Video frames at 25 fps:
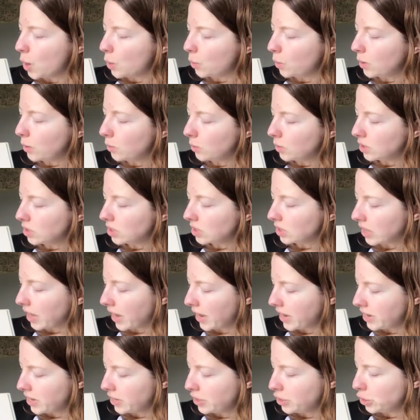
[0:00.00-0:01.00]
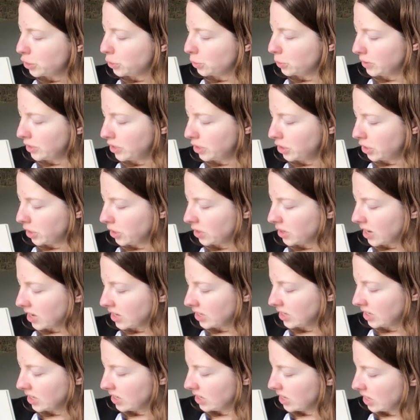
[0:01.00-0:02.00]
We were delighted to reach our
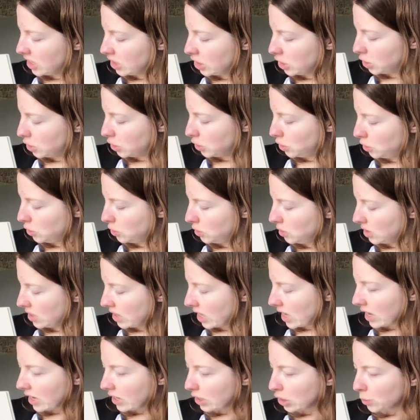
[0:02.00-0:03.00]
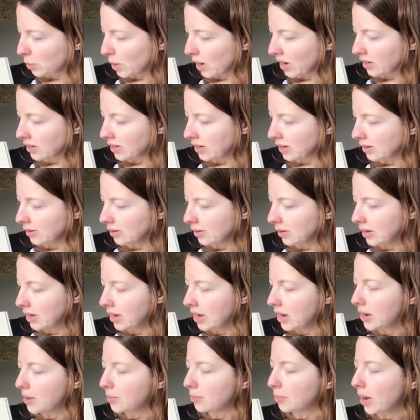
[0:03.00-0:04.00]
destination sooner than expected.
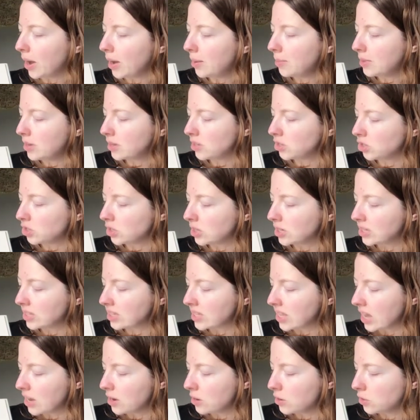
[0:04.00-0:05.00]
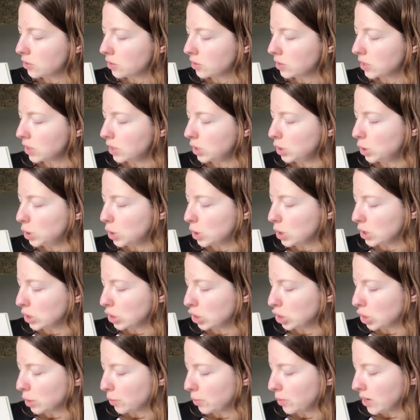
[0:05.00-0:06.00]
My mistress then hurried to the
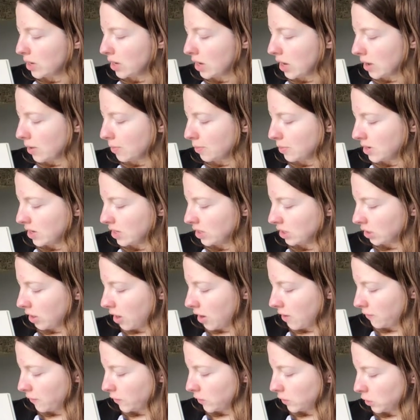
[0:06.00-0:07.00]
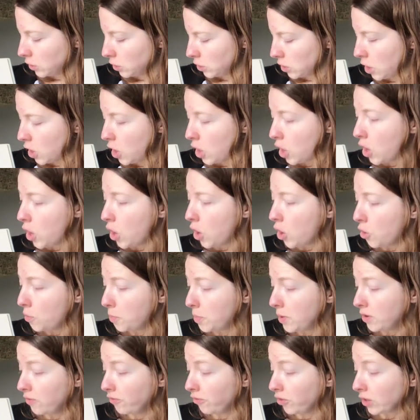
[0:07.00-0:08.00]
shipping company's office,
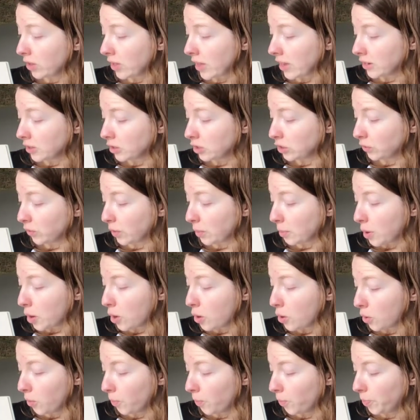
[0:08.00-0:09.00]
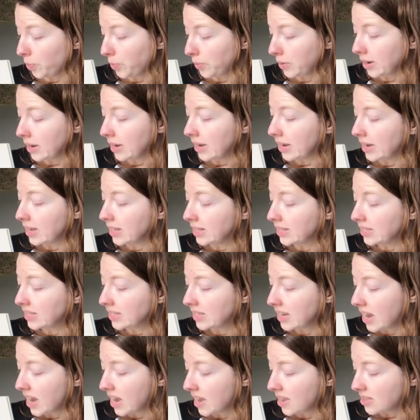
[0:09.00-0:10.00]
hoping for letters from home.
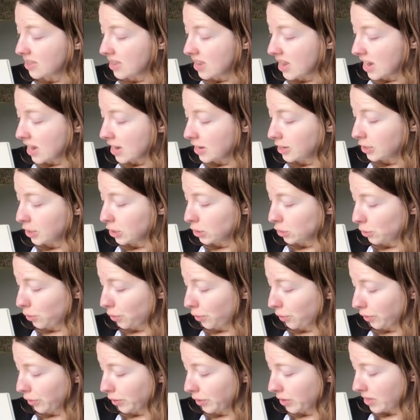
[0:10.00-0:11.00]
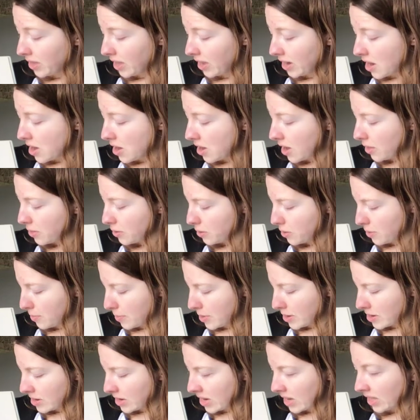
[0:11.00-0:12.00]
Instead, the agent told her that another
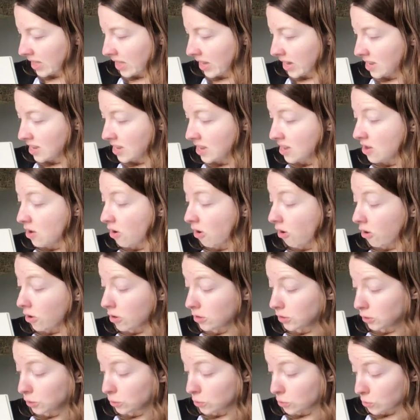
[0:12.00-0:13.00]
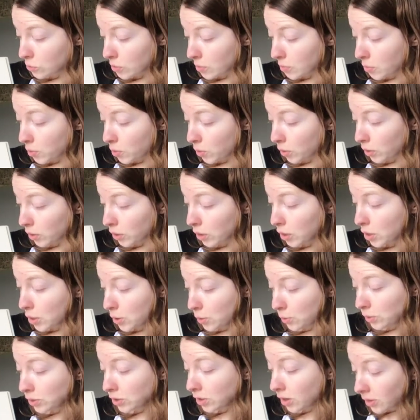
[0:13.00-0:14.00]
American lady, also a reporter,
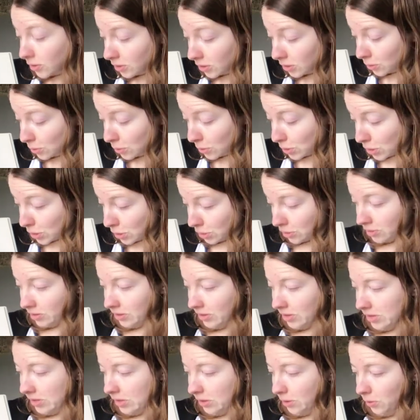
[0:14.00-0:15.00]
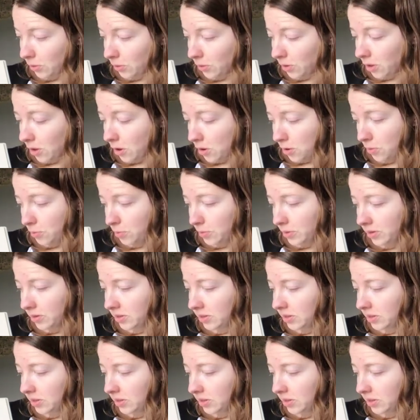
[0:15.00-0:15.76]
was also circling the globe.